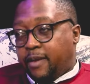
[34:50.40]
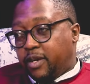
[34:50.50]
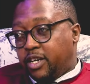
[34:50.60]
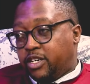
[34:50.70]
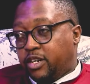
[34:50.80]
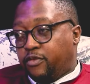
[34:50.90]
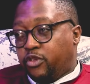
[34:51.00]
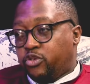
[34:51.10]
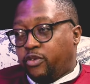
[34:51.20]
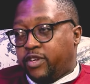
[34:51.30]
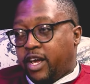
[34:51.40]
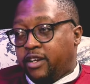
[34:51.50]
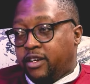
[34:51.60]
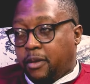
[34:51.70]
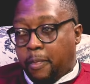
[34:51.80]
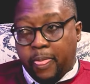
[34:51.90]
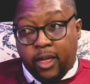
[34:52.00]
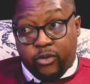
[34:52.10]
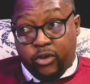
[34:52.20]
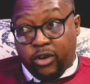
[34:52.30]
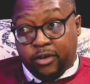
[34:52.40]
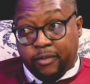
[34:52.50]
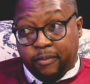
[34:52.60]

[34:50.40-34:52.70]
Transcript: Damnation, for those who have done wrong.